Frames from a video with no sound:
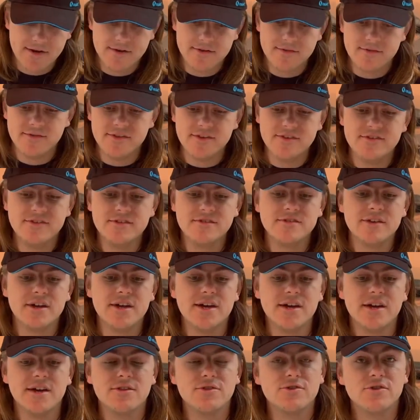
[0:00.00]
this is
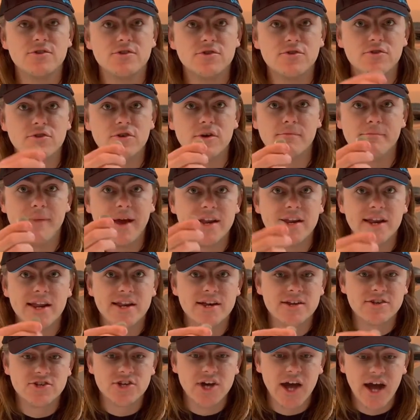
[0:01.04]
a little
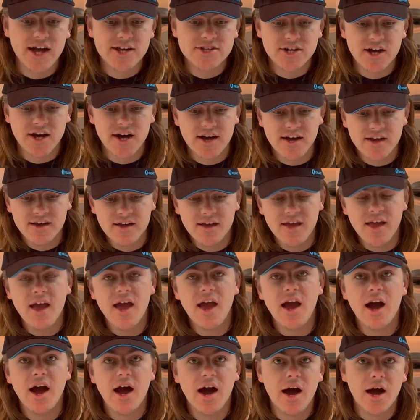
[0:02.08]
magnetic charger.
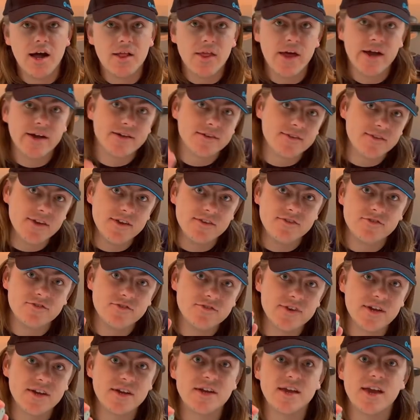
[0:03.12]
I like this because
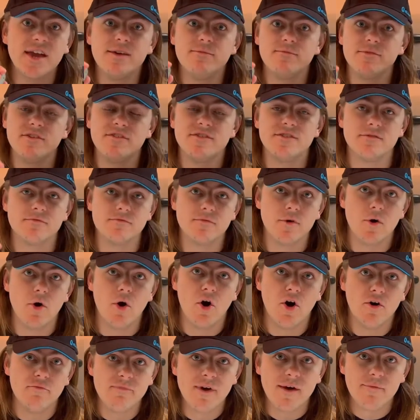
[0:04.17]
I can keep this
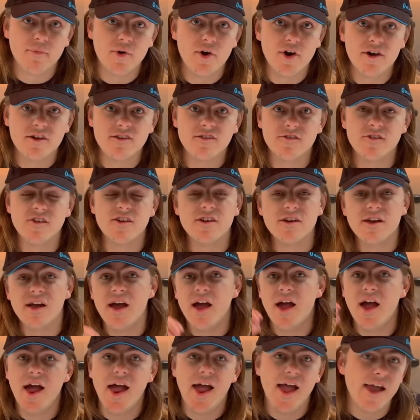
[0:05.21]
on my person
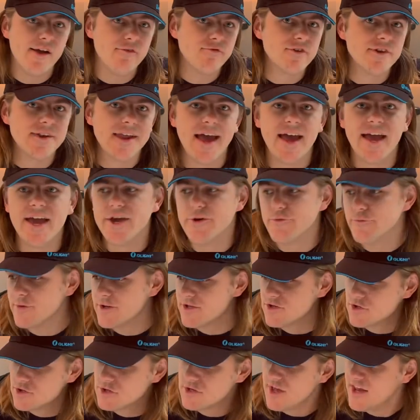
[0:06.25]
every day. If
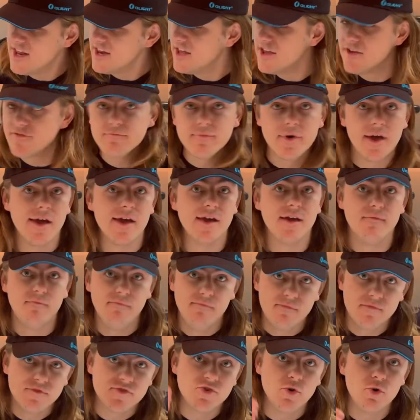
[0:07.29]
any of my
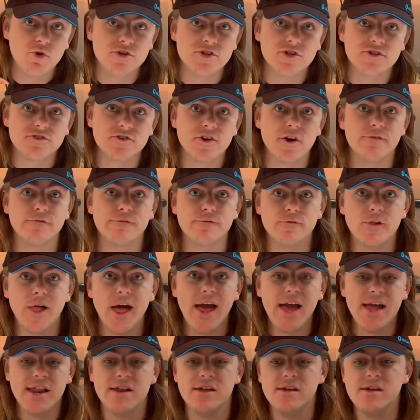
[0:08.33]
torches go
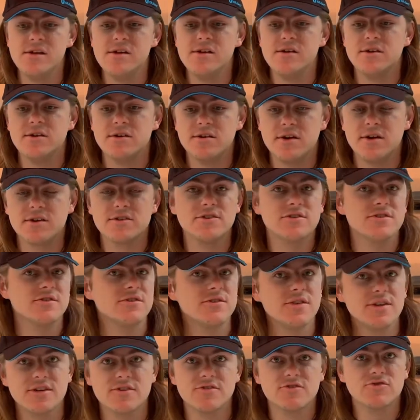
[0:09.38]
flat, I'll just
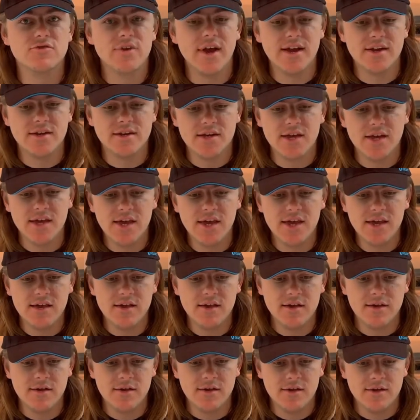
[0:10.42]
click it straight into here.
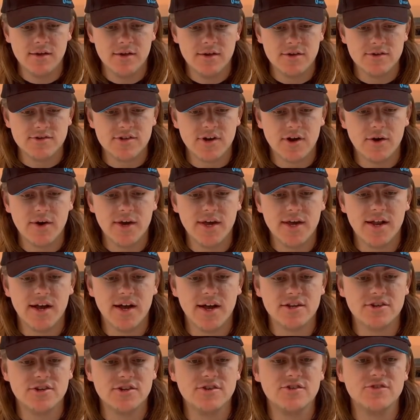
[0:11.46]
So
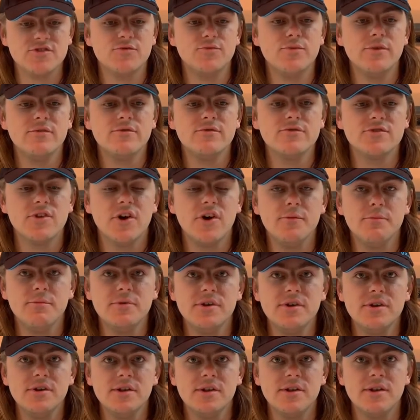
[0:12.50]
it just swivels open,